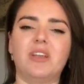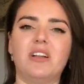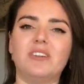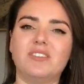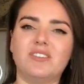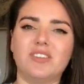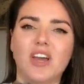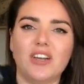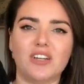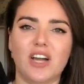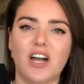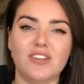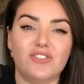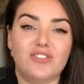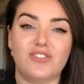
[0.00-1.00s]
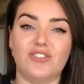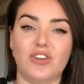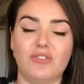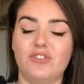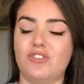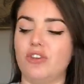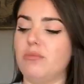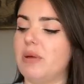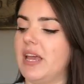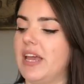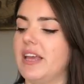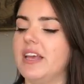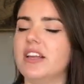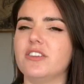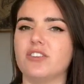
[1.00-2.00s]
Certain cuts just don't suit
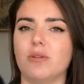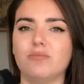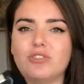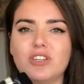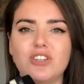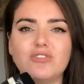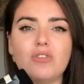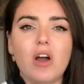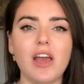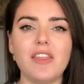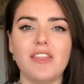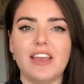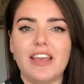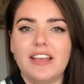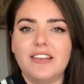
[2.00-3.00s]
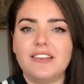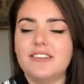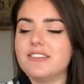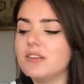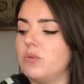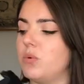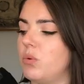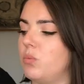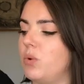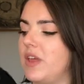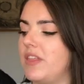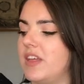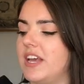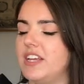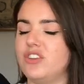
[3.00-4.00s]
me. So I'm gonna try these
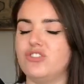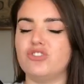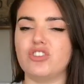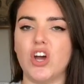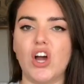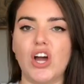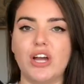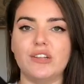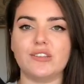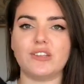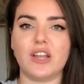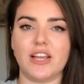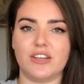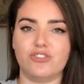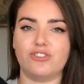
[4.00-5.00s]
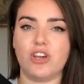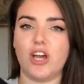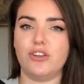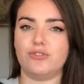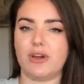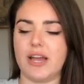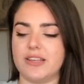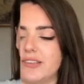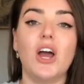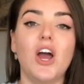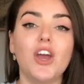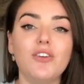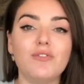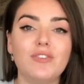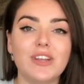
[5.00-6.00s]
with a shirt, like a shirt dress. I'm
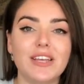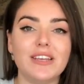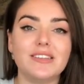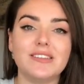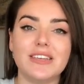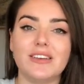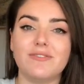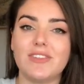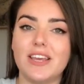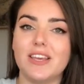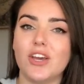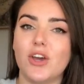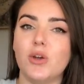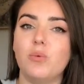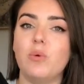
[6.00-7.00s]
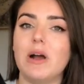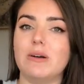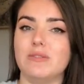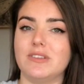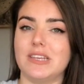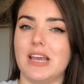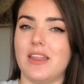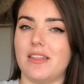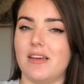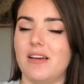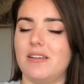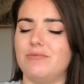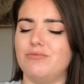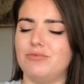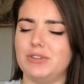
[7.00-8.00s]
gonna hopefully see if they go well together.
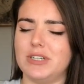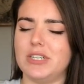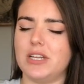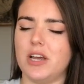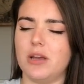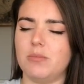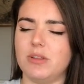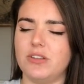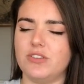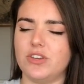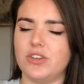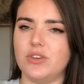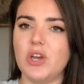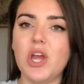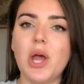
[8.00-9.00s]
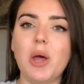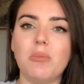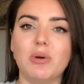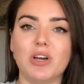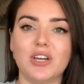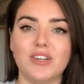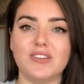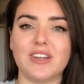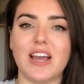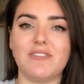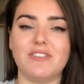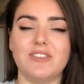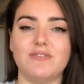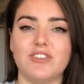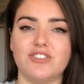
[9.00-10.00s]
I really hope they do, because I have
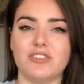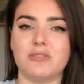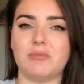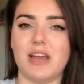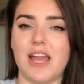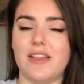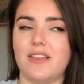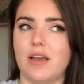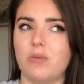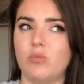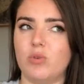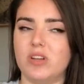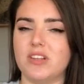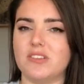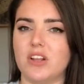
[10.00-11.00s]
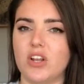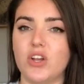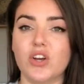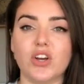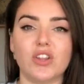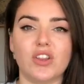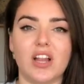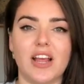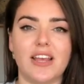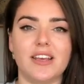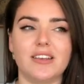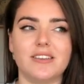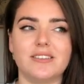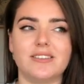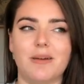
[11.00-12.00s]
this vision in my head that I want it to look like
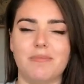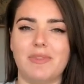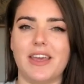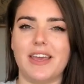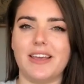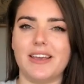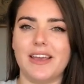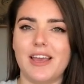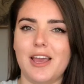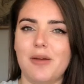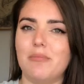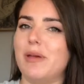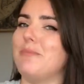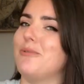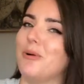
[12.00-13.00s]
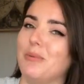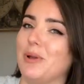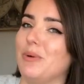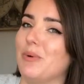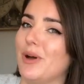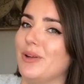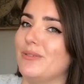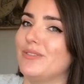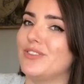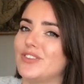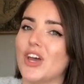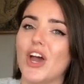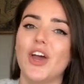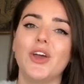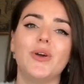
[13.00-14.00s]
something, but it probably won't.
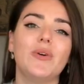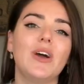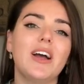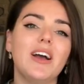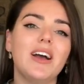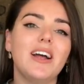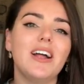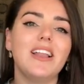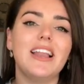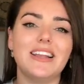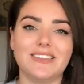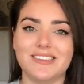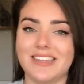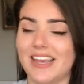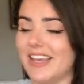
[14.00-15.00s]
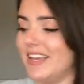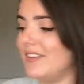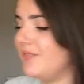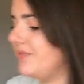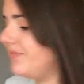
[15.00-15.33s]
So let's see.